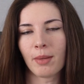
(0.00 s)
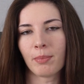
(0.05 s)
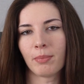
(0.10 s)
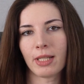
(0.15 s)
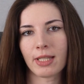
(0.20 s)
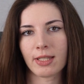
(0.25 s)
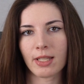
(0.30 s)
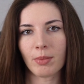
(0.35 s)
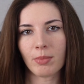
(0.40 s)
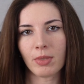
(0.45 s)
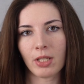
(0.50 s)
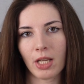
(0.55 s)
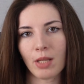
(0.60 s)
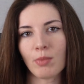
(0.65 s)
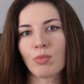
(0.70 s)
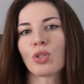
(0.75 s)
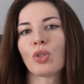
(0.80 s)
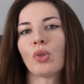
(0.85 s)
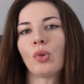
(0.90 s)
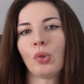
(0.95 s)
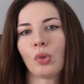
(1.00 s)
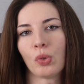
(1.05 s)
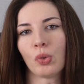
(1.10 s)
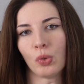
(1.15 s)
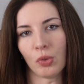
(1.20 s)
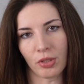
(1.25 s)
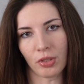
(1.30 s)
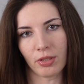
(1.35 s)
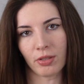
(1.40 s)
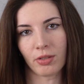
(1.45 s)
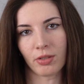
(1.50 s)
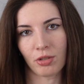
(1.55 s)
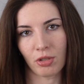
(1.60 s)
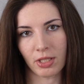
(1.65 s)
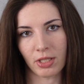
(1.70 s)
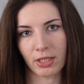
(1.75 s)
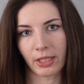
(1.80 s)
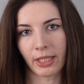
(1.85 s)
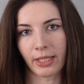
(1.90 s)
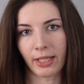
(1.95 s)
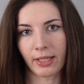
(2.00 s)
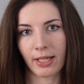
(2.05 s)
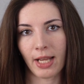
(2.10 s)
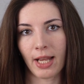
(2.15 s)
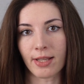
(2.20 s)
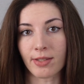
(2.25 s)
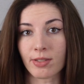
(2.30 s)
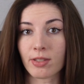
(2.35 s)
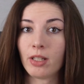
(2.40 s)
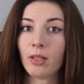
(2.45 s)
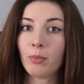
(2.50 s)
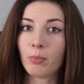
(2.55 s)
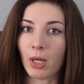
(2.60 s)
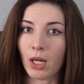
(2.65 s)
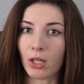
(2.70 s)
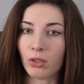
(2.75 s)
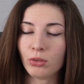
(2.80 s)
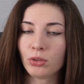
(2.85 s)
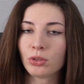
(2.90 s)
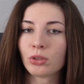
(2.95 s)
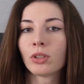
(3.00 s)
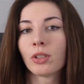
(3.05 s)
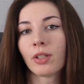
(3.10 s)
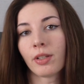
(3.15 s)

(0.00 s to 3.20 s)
but sometimes you could translate it as about.